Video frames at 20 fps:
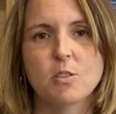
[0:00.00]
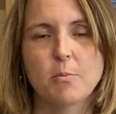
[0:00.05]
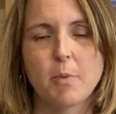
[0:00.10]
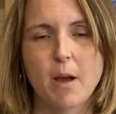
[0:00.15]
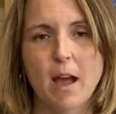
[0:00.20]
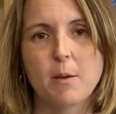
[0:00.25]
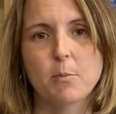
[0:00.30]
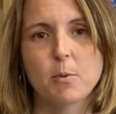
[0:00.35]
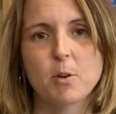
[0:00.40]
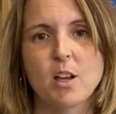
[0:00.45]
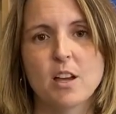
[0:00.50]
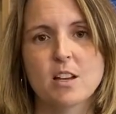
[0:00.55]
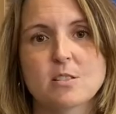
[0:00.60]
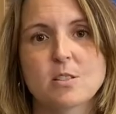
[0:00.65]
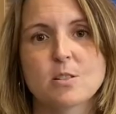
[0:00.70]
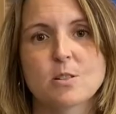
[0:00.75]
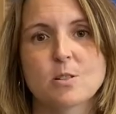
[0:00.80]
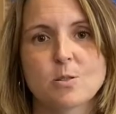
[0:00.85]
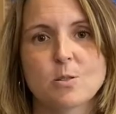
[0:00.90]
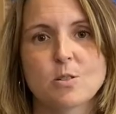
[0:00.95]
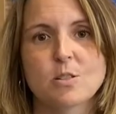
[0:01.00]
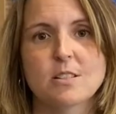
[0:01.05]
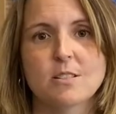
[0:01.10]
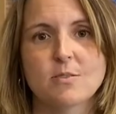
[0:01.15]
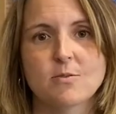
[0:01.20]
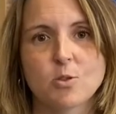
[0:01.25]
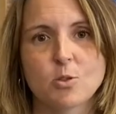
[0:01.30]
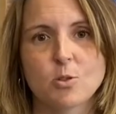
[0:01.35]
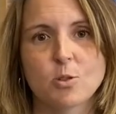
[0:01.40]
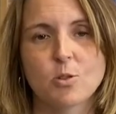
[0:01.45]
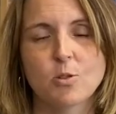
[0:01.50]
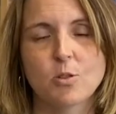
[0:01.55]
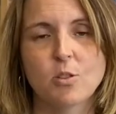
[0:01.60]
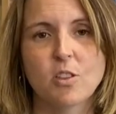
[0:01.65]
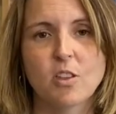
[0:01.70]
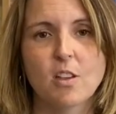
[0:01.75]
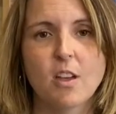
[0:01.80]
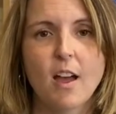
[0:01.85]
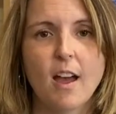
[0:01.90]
the Bible the source of truth.